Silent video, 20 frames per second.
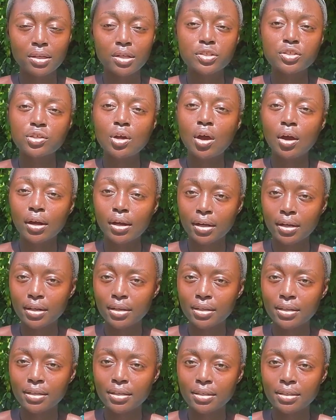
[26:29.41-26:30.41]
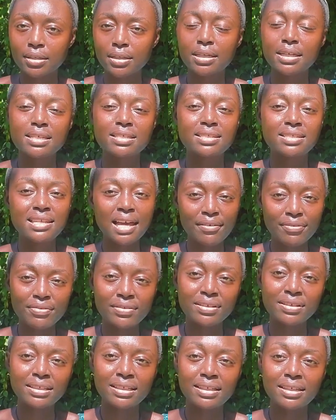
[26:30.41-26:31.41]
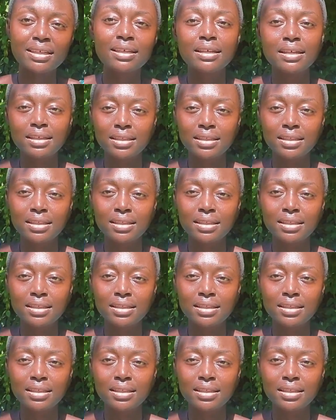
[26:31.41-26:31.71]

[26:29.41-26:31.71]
Asar is definitely